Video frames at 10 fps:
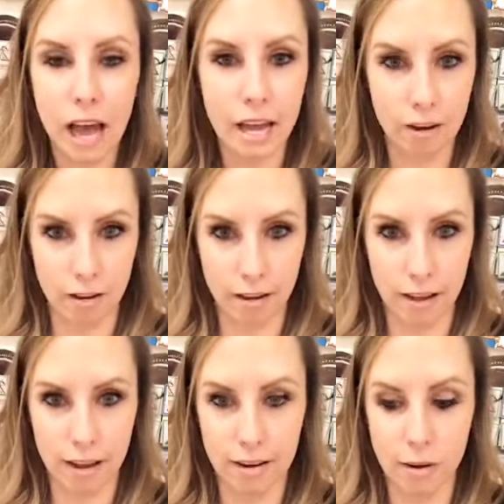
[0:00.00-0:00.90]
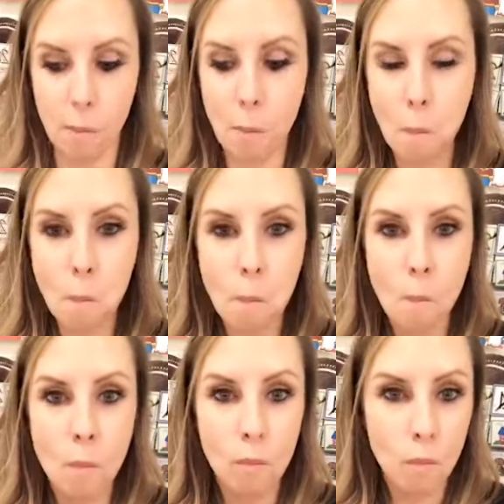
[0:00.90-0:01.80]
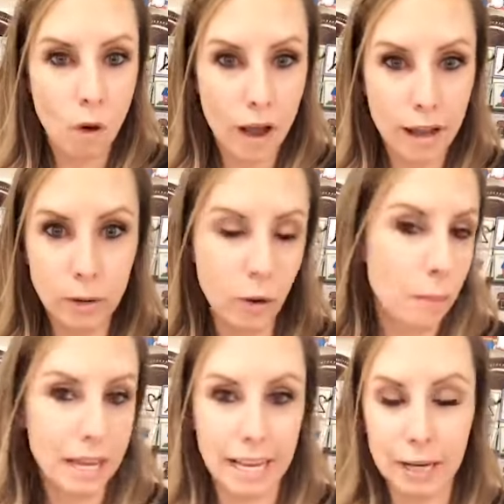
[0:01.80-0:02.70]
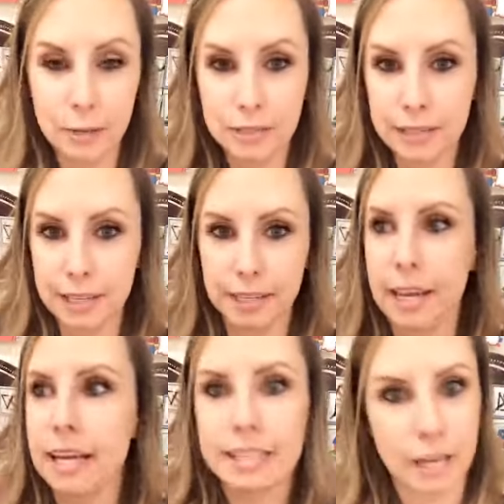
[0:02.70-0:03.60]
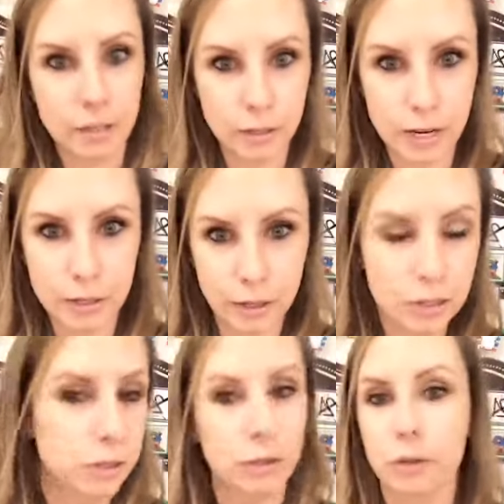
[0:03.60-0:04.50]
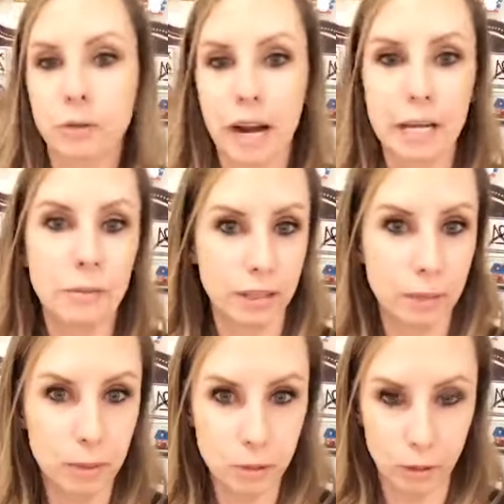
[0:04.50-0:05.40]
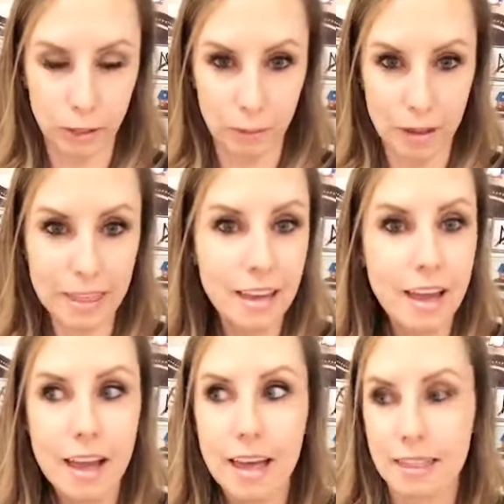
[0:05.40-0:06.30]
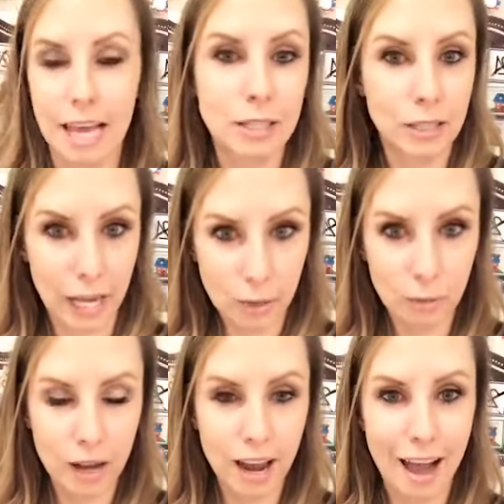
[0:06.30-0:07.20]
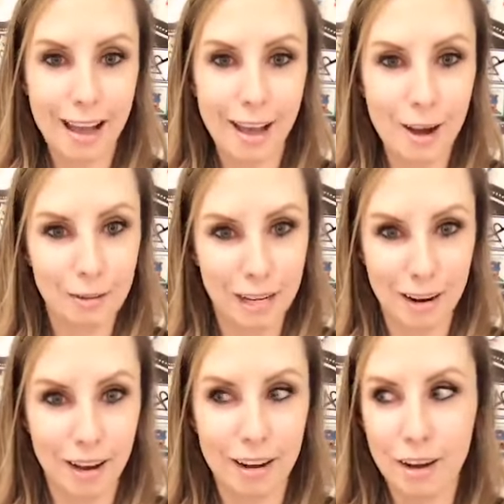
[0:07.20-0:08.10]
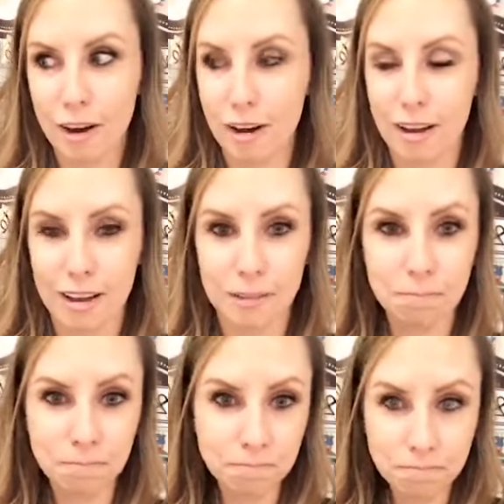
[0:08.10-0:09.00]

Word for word: a lot on one, what my kiddos did yesterday during journal writing, what they were struggling with. And that's kind of what I hone in on on,